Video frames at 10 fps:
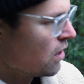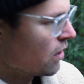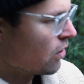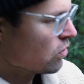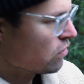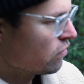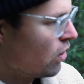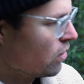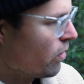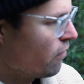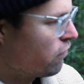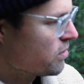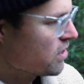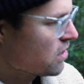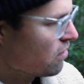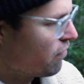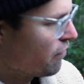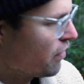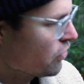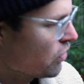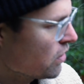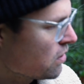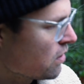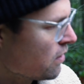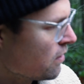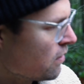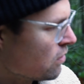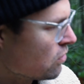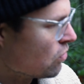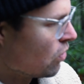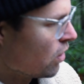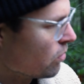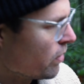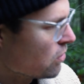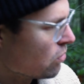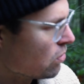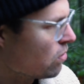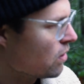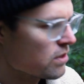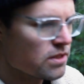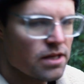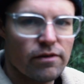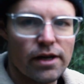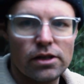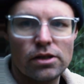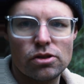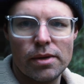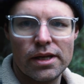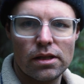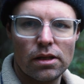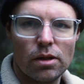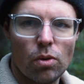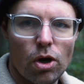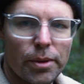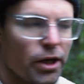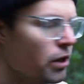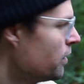It goes all the way from 6500 to all the way to 2700 to make it a little warmer.